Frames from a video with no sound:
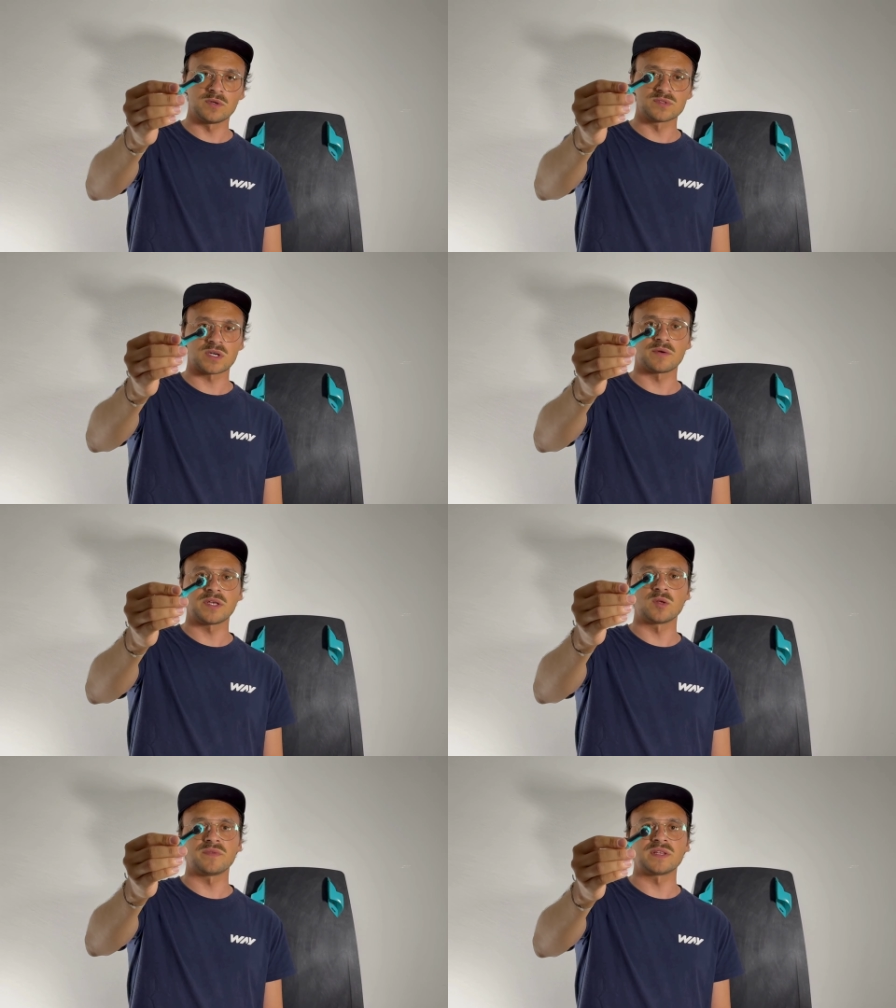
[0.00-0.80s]
use our
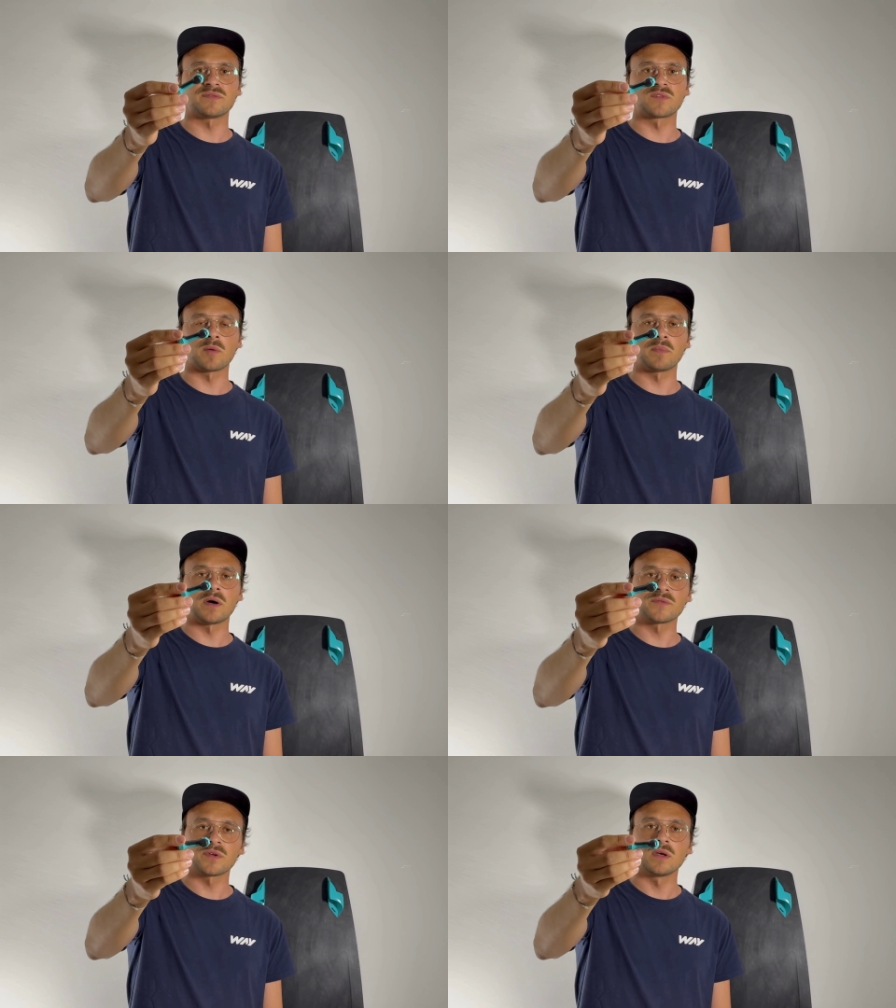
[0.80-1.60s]
innovative
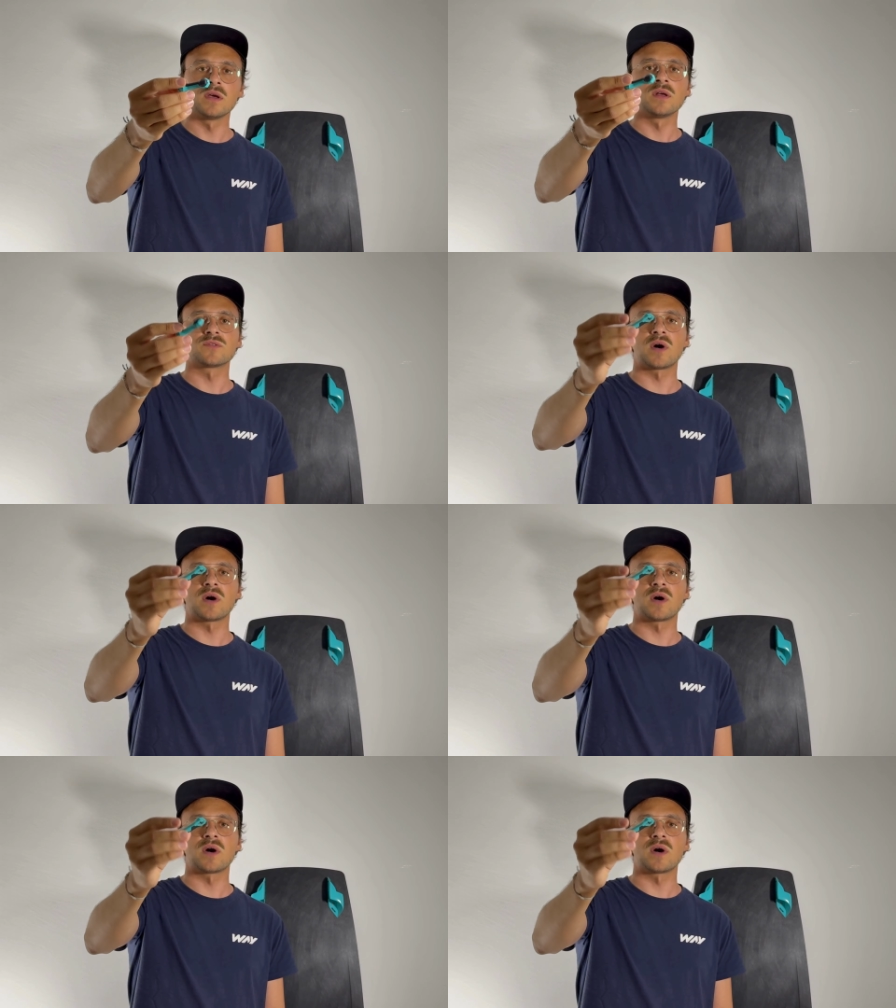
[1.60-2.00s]
Topmount to